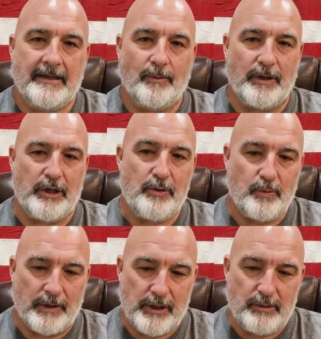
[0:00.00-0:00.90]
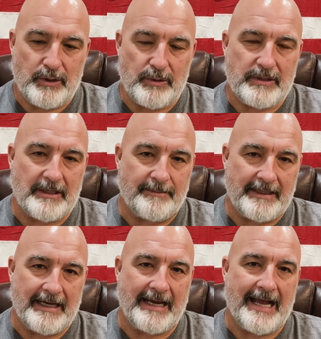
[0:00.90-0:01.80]
When you do
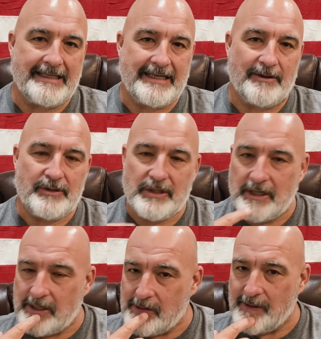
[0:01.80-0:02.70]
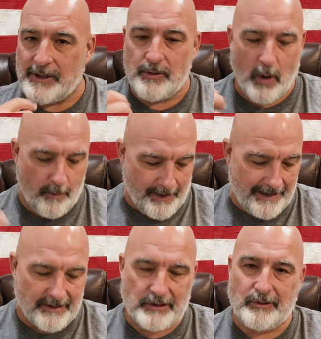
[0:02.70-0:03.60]
something that God tells you to do and you
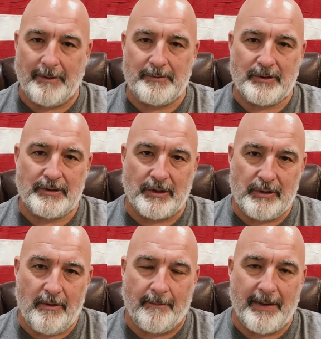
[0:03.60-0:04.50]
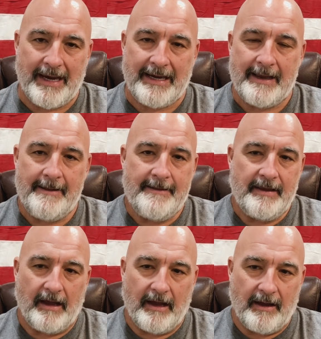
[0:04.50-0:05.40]
obey the scriptures or you obey
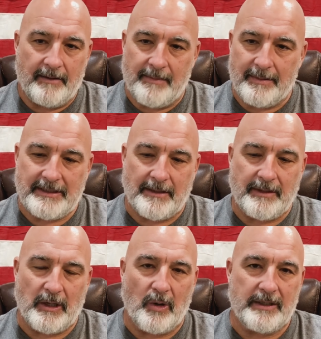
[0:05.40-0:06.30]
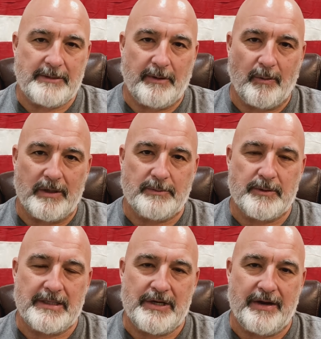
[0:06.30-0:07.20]
maybe something the Holy Spirit
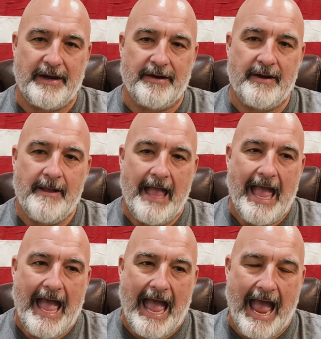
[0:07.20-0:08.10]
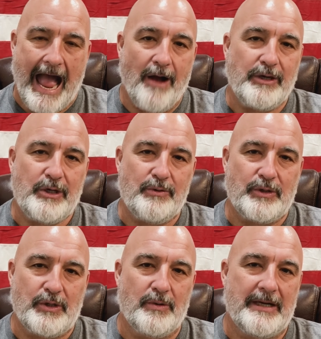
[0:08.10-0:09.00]
whispers in your ear, how you
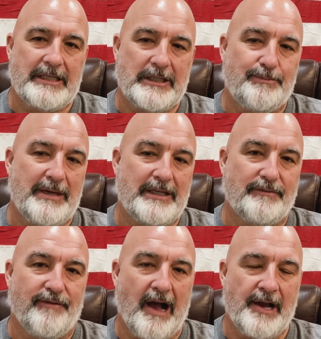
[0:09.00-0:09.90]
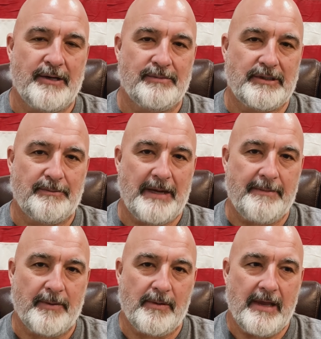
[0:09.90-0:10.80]
do it speaks volumes to
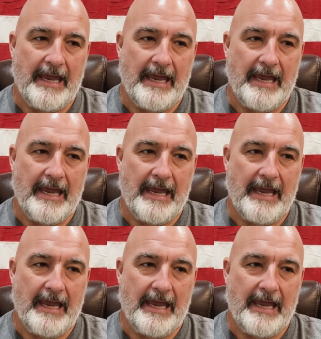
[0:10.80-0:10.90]
people.